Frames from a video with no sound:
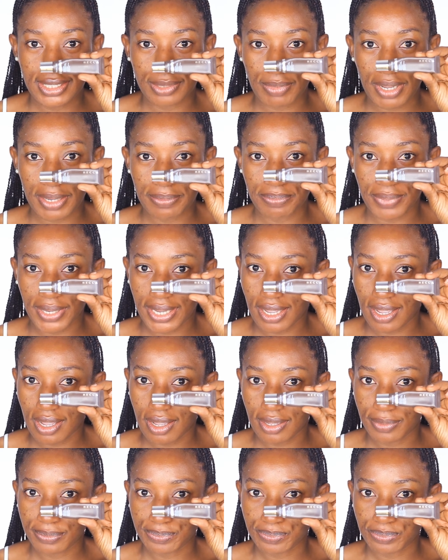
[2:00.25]
is my
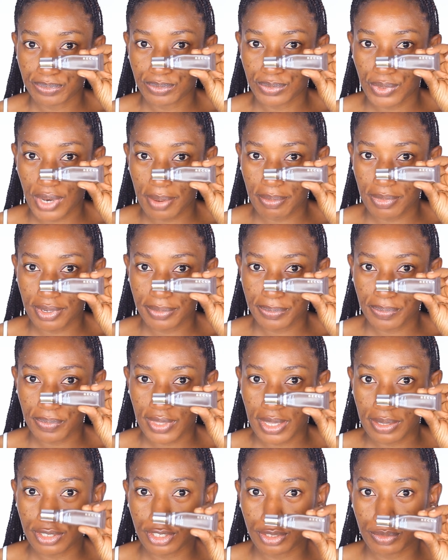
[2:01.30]
Becca primer.
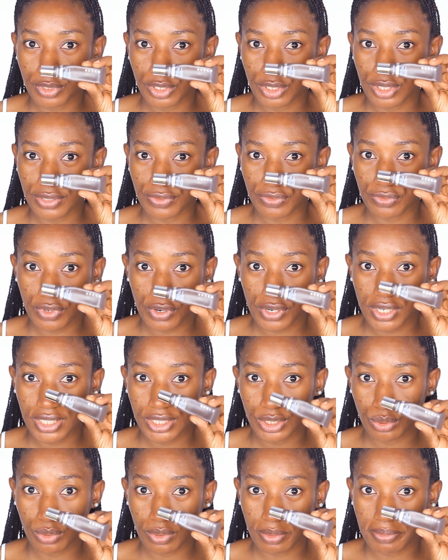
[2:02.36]
I'm going to be using very
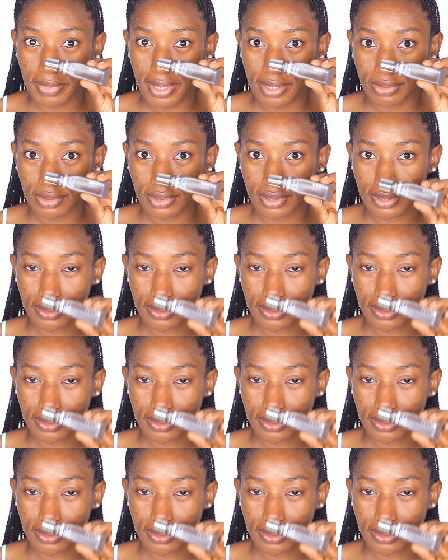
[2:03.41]
little amount.